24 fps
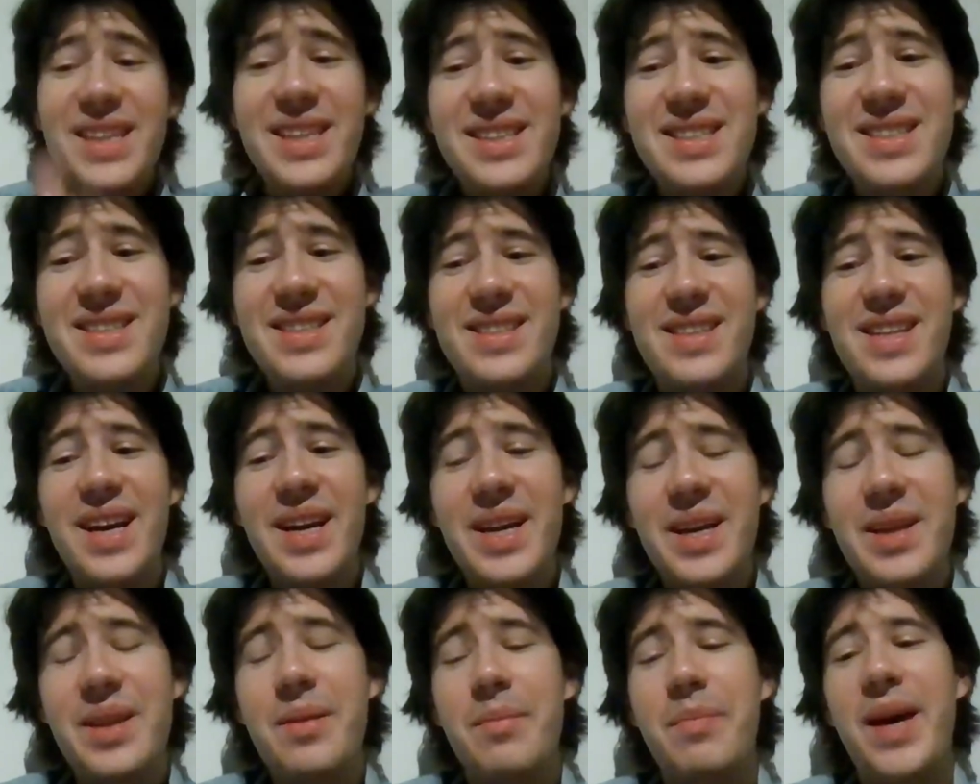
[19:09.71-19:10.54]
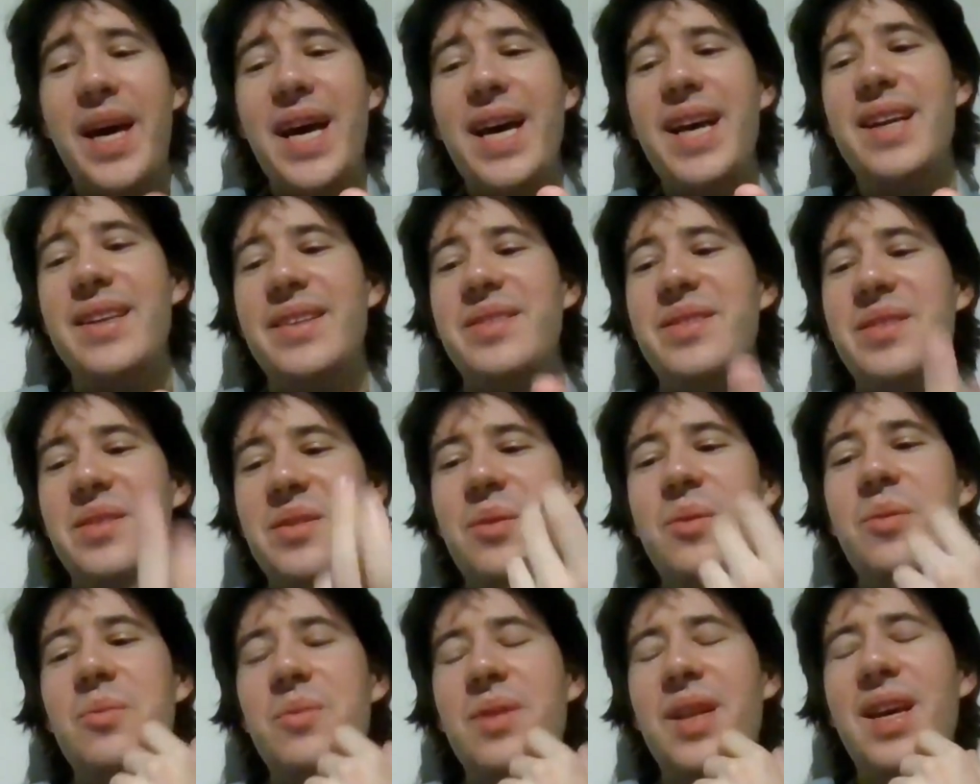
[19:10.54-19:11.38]
he is stuck in the past,
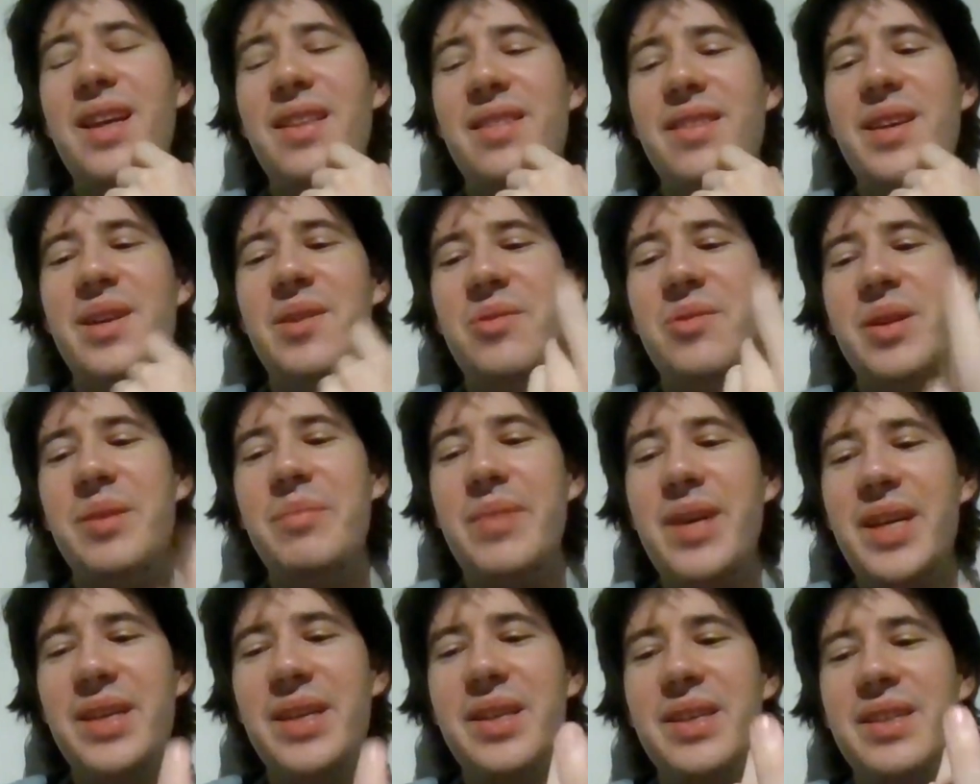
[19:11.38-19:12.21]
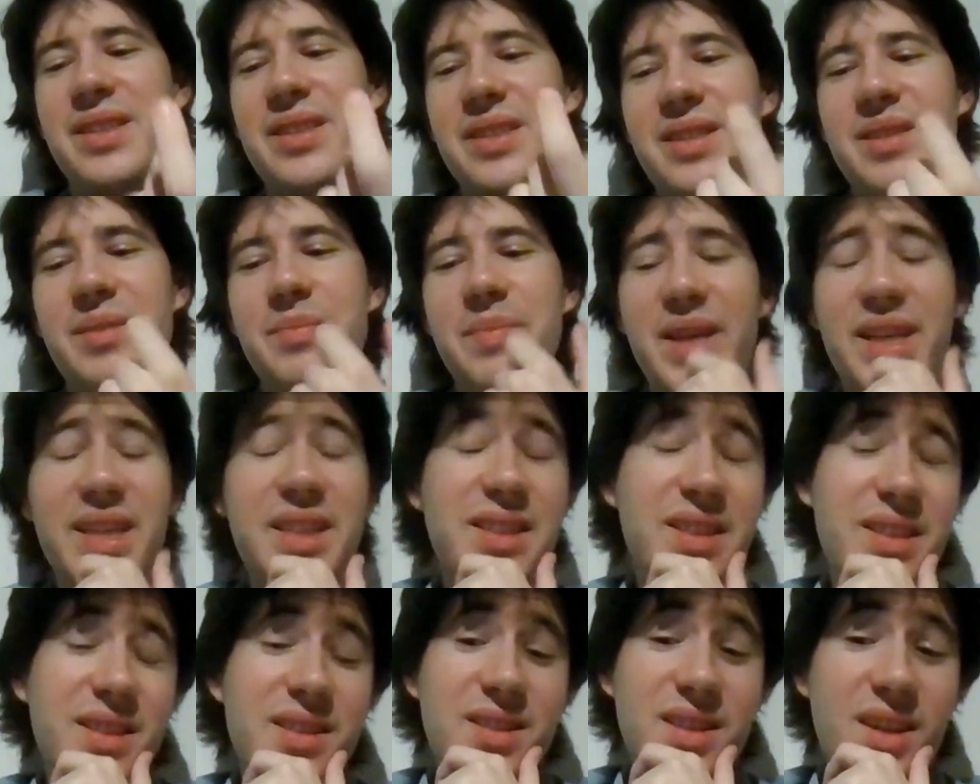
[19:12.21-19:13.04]
so that theory makes a
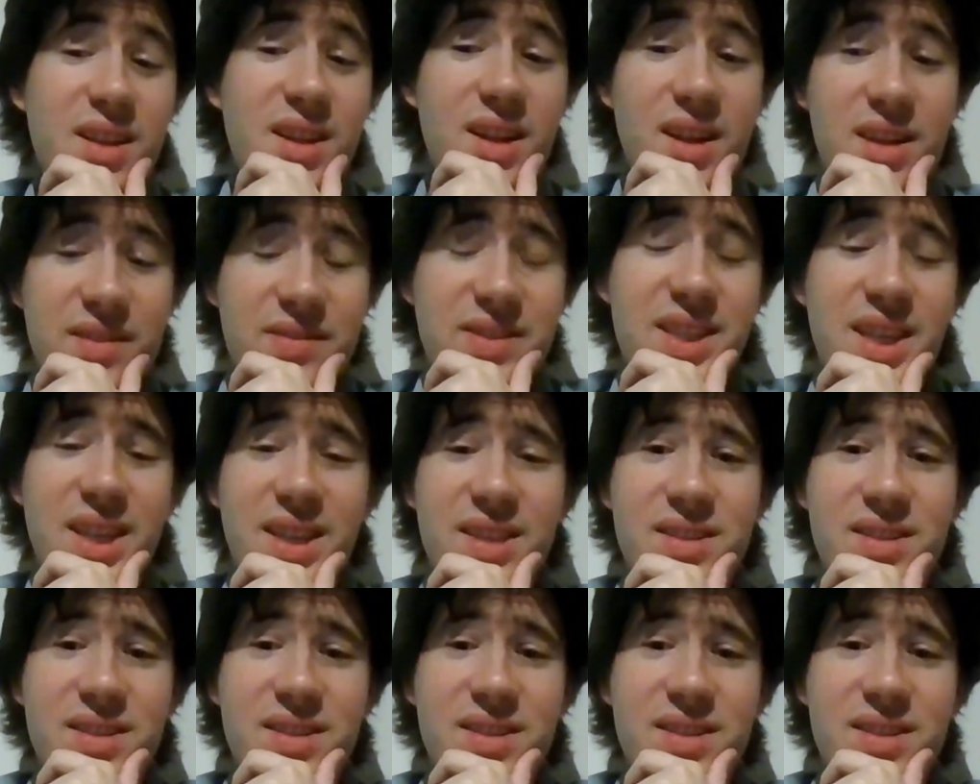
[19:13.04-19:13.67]
lot of sense.